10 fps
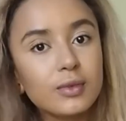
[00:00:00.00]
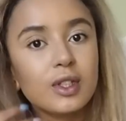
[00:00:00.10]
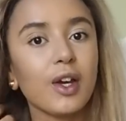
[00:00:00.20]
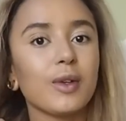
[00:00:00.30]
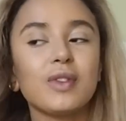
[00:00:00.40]

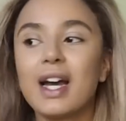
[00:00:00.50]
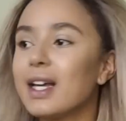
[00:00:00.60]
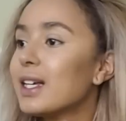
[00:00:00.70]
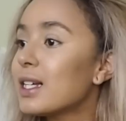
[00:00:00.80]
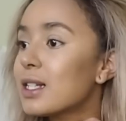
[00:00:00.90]
So
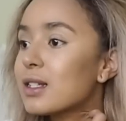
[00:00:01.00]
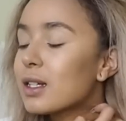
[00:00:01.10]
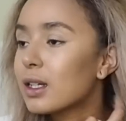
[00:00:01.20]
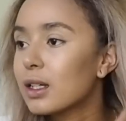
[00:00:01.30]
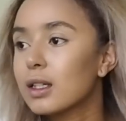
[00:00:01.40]
that is
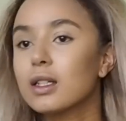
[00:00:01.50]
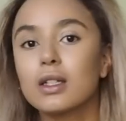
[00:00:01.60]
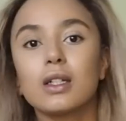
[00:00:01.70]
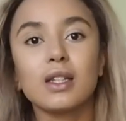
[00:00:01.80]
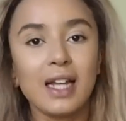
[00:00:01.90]

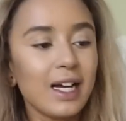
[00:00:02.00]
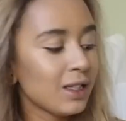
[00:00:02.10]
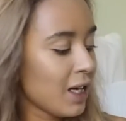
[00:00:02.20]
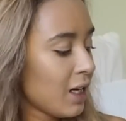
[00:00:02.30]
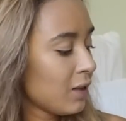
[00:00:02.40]

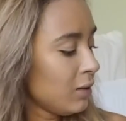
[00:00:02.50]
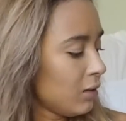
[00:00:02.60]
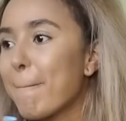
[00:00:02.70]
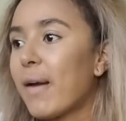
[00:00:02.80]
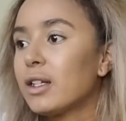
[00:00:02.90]
that done.
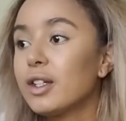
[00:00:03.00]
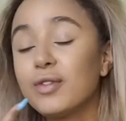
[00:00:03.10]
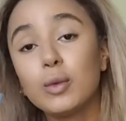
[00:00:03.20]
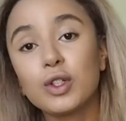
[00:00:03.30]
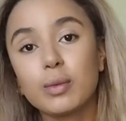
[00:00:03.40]
I don't know
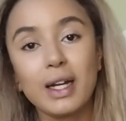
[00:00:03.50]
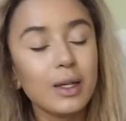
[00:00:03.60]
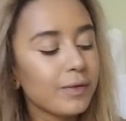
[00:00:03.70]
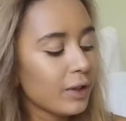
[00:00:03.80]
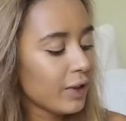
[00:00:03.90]
if you watched my
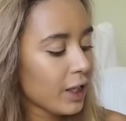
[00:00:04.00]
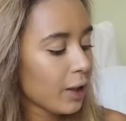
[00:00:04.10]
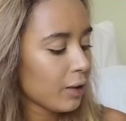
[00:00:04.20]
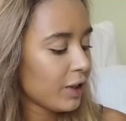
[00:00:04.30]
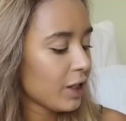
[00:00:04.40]
lip filler
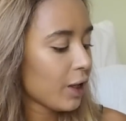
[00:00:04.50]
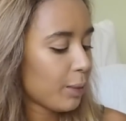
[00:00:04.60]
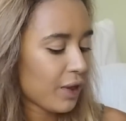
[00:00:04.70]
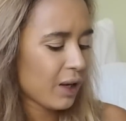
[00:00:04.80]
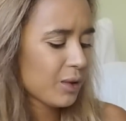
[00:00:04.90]
video,
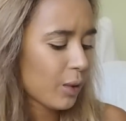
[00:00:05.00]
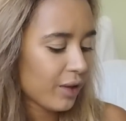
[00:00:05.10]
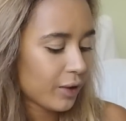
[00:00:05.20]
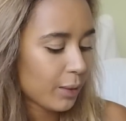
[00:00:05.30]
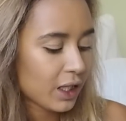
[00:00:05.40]
but that was
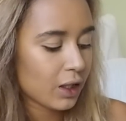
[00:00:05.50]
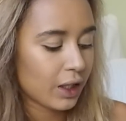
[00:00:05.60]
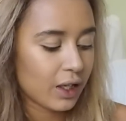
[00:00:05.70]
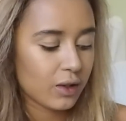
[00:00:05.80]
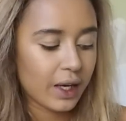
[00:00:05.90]
quite a few months
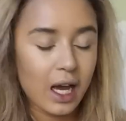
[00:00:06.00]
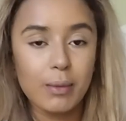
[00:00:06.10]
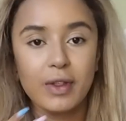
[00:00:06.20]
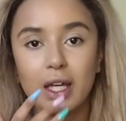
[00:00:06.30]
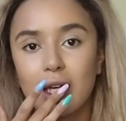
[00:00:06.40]
ago now, so I
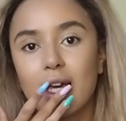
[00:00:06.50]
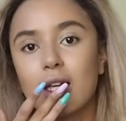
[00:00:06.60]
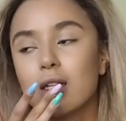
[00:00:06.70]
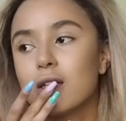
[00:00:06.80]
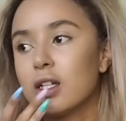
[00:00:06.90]
am thinking
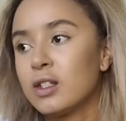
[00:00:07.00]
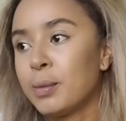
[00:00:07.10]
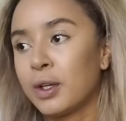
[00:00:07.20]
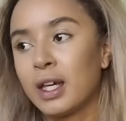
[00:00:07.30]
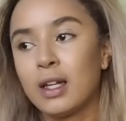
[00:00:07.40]
to
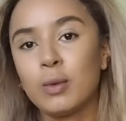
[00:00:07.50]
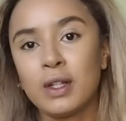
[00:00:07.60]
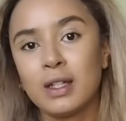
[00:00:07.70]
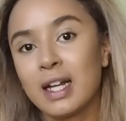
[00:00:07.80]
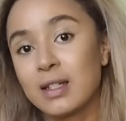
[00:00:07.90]
book in
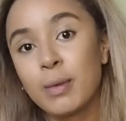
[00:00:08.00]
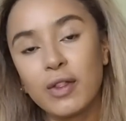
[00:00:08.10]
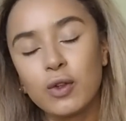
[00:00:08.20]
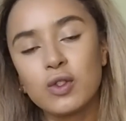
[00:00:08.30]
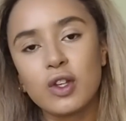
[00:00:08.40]
within the next
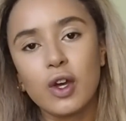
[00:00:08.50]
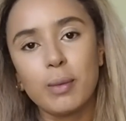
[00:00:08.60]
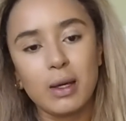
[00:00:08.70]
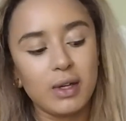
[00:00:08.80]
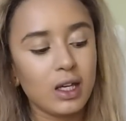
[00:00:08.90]
month or so,
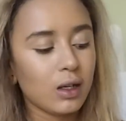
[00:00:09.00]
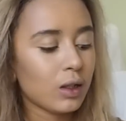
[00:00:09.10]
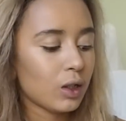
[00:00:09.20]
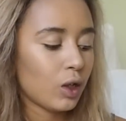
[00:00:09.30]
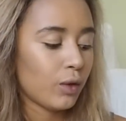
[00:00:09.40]
maybe
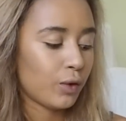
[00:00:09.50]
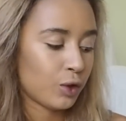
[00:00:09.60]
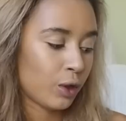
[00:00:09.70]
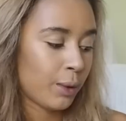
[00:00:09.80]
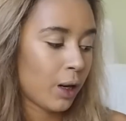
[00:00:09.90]
for a
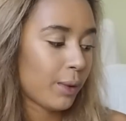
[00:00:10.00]
top up.